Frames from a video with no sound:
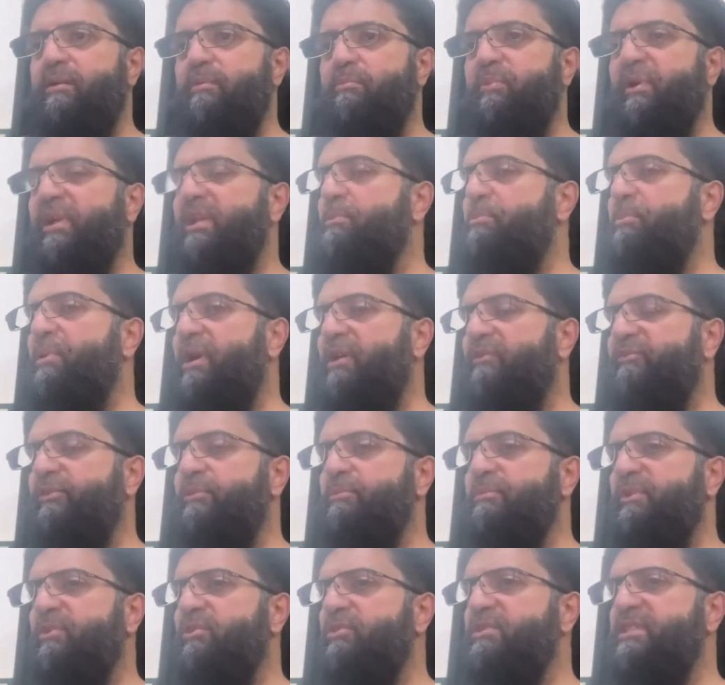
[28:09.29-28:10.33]
but apart
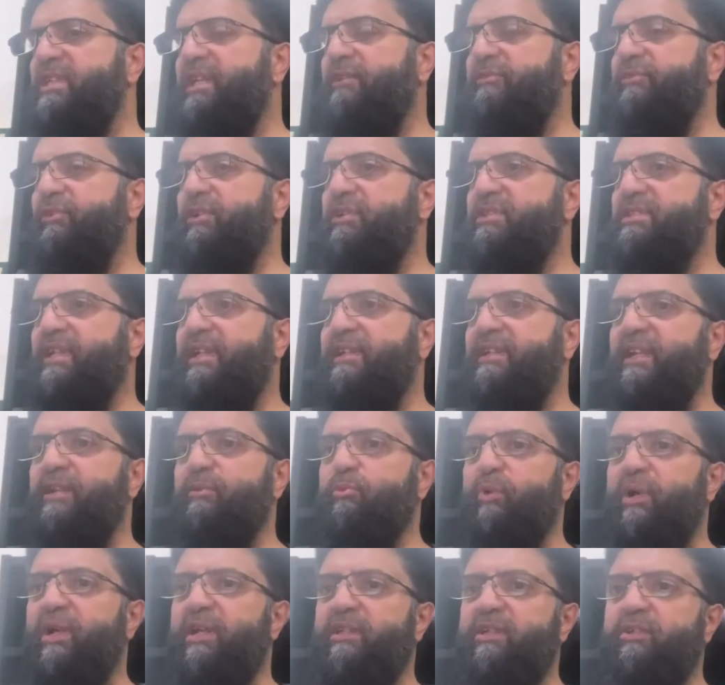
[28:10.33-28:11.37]
from using it for your study and
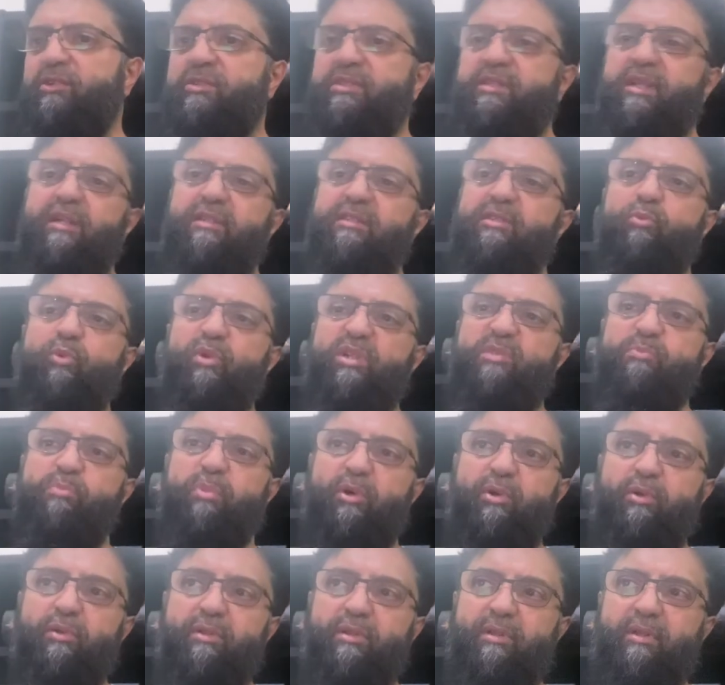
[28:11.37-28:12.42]
work, you start to watch
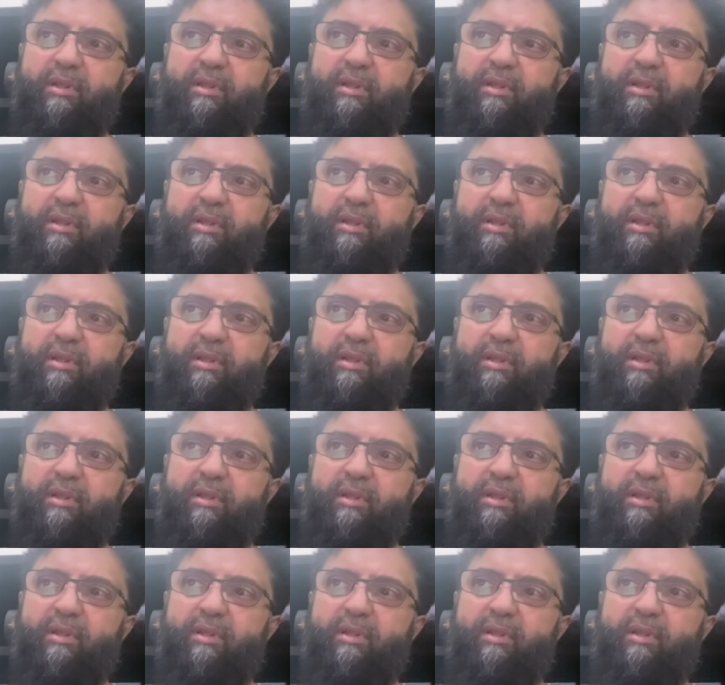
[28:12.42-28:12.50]
porn.